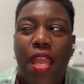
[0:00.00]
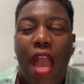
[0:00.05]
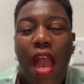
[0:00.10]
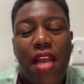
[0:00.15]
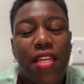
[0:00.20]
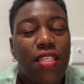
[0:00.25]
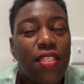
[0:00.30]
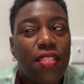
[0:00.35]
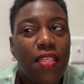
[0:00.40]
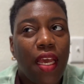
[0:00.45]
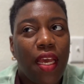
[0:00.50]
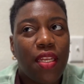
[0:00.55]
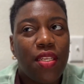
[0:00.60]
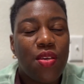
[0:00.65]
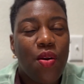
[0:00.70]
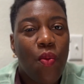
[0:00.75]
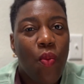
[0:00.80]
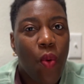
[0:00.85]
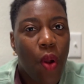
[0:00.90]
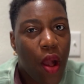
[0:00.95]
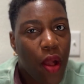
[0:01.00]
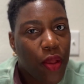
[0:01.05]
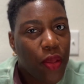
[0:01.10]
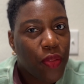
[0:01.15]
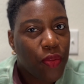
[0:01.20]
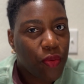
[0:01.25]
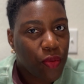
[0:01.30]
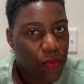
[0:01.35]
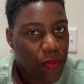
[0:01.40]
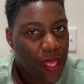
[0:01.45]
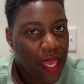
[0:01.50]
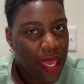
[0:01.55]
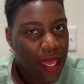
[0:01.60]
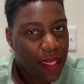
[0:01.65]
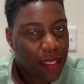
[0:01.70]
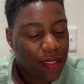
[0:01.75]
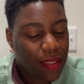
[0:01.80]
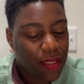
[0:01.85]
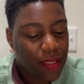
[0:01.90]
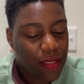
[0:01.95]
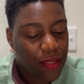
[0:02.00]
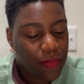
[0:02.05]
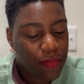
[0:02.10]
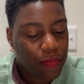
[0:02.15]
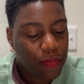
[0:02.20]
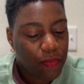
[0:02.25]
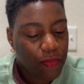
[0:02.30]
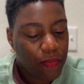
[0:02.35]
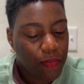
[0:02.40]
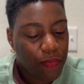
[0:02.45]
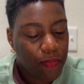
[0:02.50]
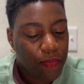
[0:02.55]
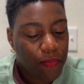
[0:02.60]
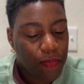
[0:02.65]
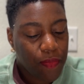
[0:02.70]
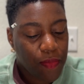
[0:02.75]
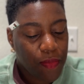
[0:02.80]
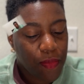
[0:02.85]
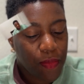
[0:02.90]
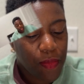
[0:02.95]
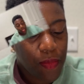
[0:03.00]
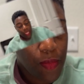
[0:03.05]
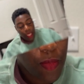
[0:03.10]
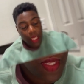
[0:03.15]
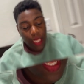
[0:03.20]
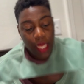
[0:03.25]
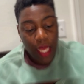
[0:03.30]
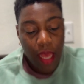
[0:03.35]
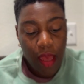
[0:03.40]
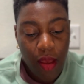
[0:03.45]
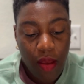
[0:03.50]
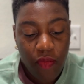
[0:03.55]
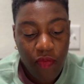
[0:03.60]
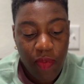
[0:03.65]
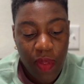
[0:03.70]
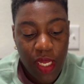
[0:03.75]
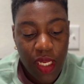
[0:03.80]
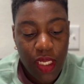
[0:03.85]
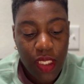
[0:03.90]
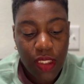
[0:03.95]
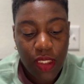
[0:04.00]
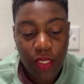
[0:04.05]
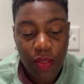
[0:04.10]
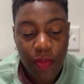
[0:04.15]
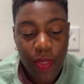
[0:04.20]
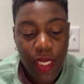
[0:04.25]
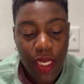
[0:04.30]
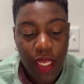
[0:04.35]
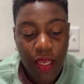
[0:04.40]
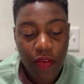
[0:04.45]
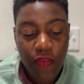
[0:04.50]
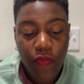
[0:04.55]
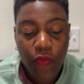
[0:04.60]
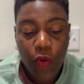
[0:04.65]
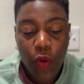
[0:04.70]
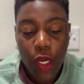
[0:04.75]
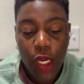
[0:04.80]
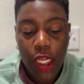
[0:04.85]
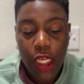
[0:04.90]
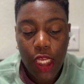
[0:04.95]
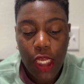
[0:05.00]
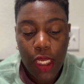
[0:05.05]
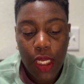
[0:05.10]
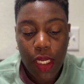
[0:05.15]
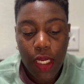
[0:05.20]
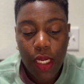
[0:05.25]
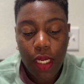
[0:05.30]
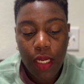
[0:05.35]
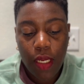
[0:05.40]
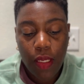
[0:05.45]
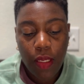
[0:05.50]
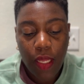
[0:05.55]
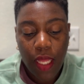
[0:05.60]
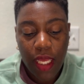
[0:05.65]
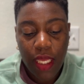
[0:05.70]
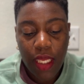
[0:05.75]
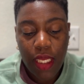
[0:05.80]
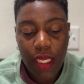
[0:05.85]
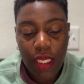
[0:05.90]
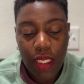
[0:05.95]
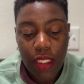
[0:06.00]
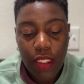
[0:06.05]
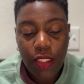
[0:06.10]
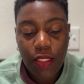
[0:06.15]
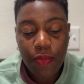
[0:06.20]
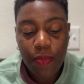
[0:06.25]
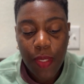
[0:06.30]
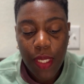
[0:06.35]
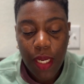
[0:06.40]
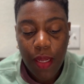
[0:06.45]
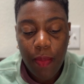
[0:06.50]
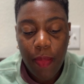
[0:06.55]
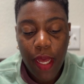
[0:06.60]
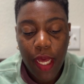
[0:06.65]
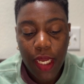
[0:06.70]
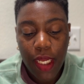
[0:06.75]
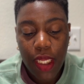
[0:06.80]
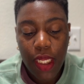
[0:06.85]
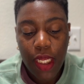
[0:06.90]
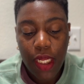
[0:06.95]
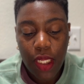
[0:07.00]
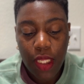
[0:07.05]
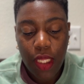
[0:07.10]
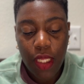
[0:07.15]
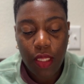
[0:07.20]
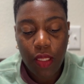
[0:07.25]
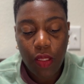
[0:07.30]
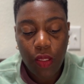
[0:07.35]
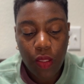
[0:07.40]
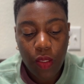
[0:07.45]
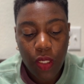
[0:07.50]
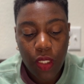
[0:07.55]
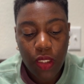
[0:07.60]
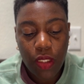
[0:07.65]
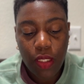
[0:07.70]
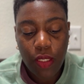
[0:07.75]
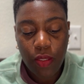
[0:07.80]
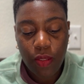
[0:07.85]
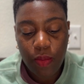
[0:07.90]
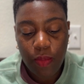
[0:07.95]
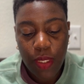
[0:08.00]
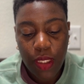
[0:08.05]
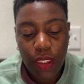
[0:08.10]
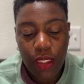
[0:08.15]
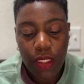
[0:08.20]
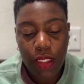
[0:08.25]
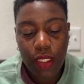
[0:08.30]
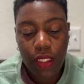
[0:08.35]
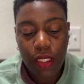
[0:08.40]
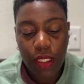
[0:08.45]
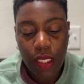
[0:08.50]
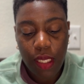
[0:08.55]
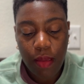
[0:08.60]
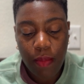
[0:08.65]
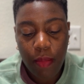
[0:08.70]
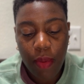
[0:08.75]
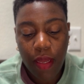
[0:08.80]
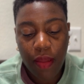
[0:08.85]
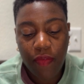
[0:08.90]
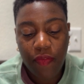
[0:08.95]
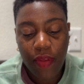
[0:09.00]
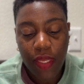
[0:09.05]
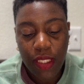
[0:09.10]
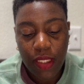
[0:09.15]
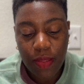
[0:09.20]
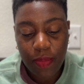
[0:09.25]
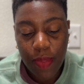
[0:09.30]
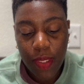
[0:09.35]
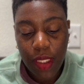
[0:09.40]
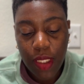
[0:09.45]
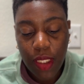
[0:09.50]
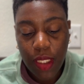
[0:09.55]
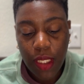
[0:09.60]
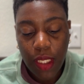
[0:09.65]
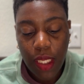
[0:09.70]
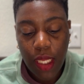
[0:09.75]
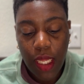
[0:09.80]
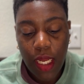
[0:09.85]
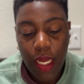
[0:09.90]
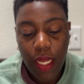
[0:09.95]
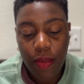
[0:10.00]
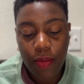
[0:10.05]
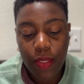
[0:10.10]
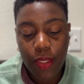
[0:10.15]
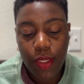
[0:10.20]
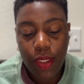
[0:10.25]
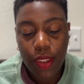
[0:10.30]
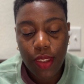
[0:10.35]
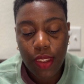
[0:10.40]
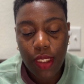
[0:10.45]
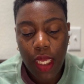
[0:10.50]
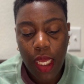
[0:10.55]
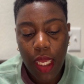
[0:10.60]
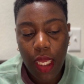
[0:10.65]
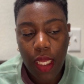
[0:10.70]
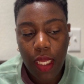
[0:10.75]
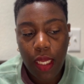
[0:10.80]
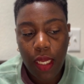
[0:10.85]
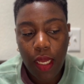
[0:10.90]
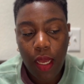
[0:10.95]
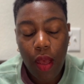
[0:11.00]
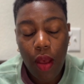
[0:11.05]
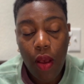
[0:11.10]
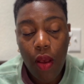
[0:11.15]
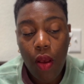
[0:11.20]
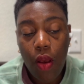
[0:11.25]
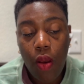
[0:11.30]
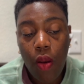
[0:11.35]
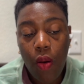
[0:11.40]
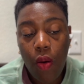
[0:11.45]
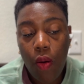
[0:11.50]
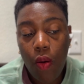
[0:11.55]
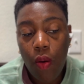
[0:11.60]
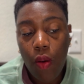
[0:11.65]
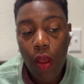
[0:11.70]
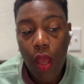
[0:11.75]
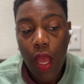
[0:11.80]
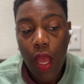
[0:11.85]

I just had to walk through that. Like how I've been disobedient for a year. Like it's been about a year that the Lord told me to delete my Facebook. And I was just like, oh,